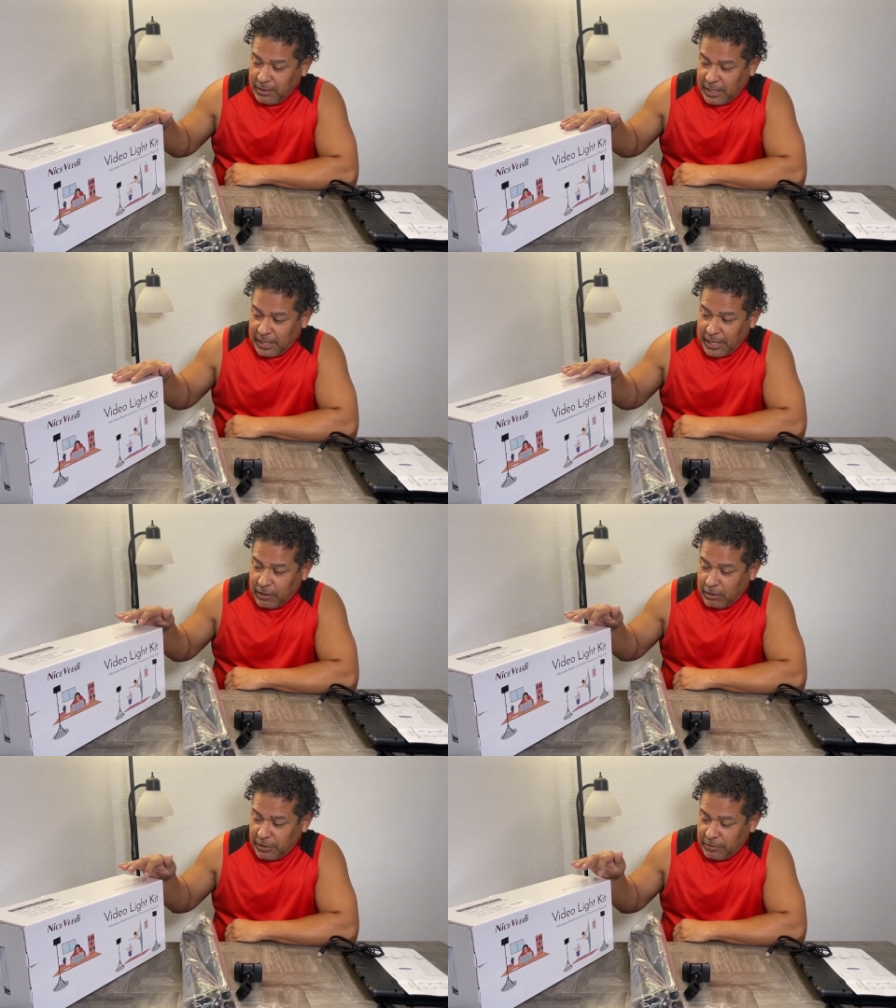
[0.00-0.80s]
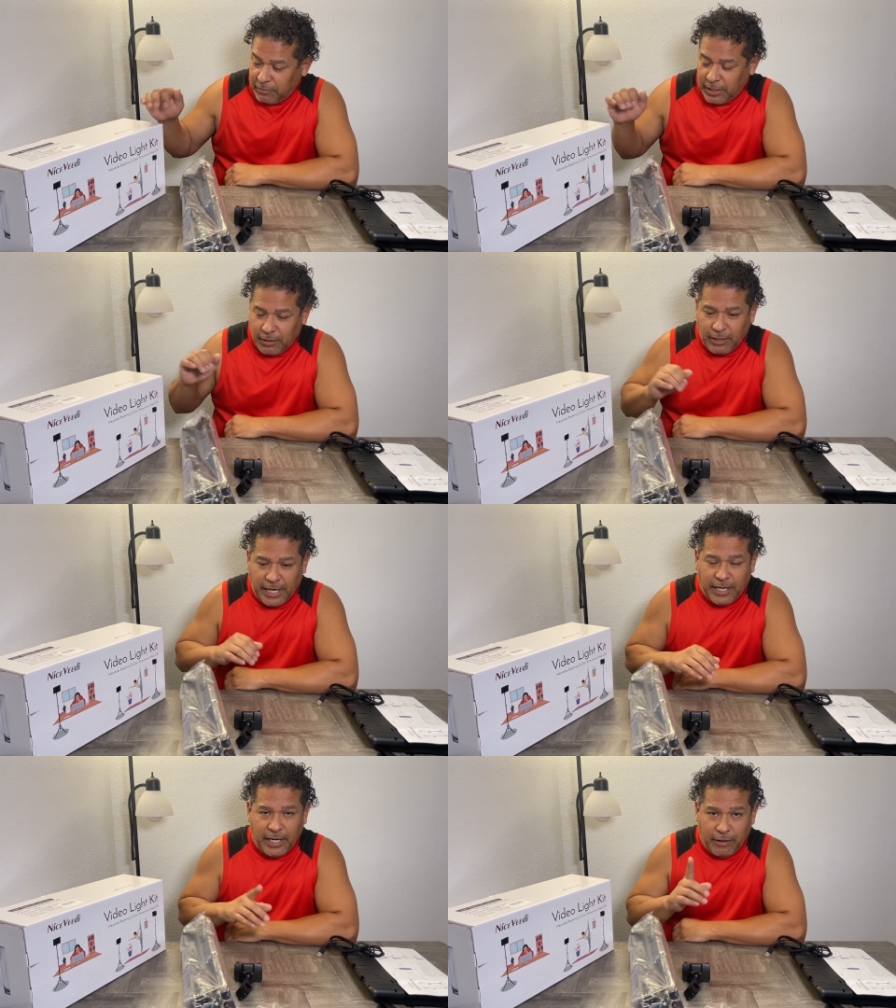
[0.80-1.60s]
And they call it the video
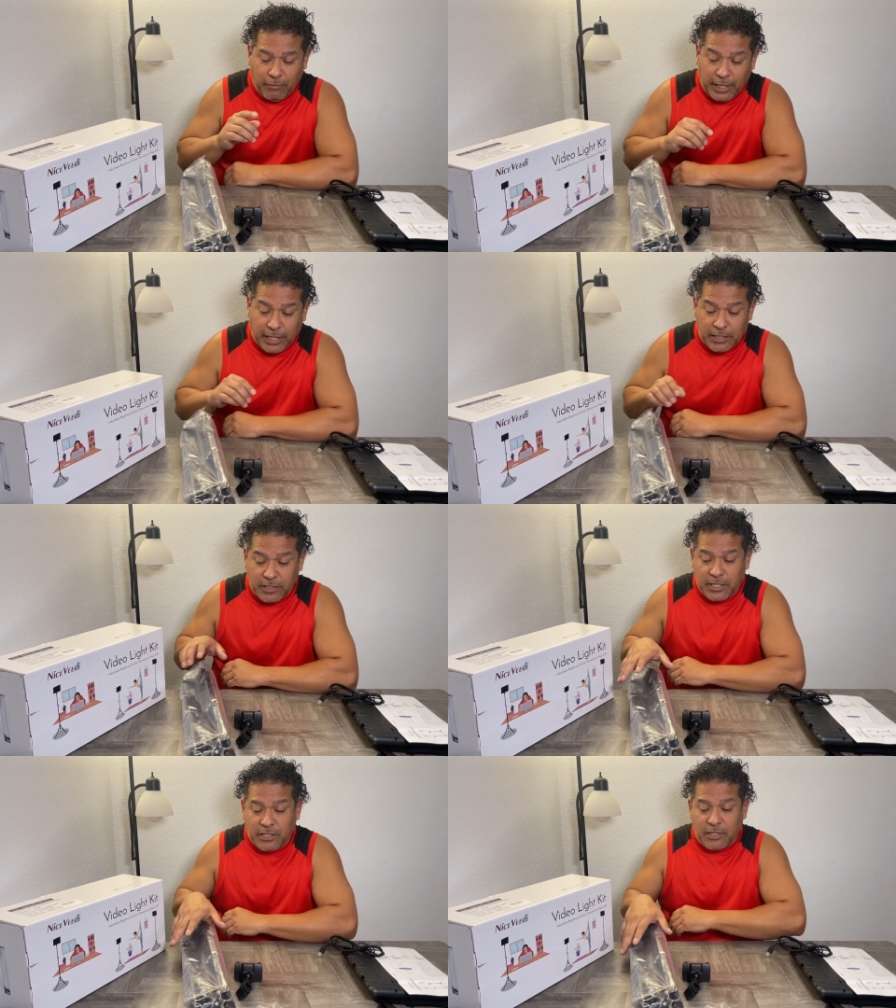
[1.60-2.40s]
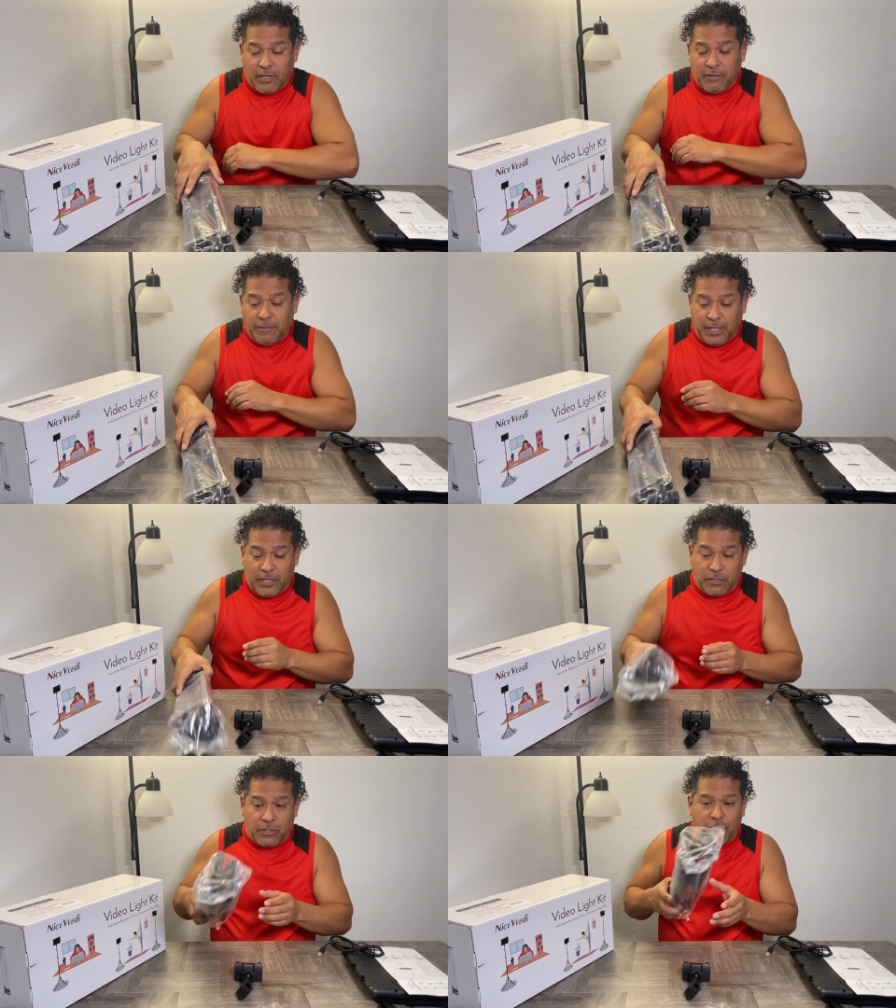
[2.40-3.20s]
light kit. And what it consists of
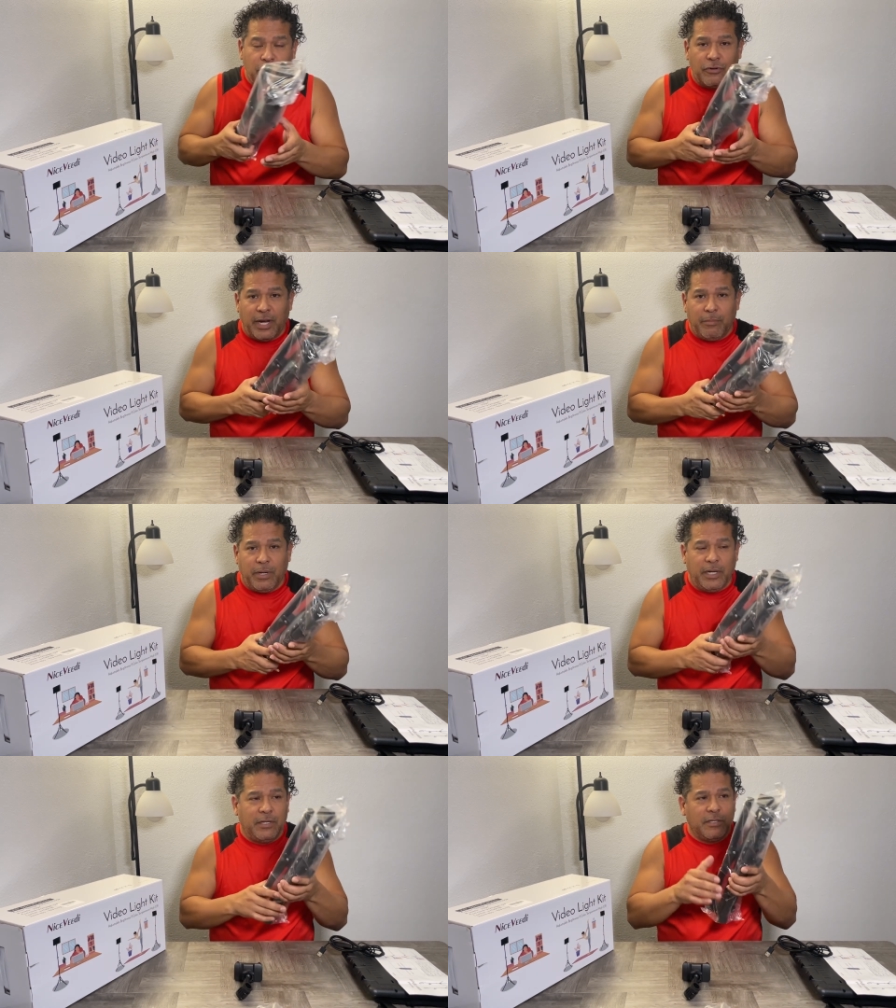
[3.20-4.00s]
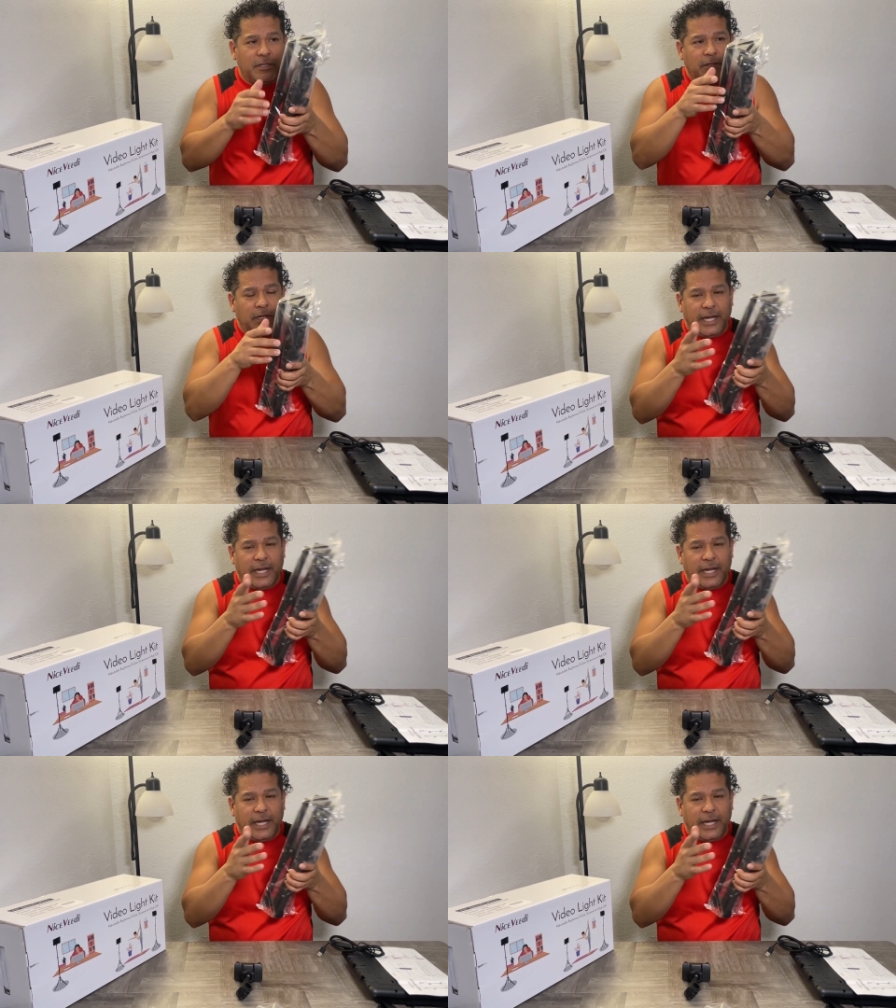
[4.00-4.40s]
is two tripods.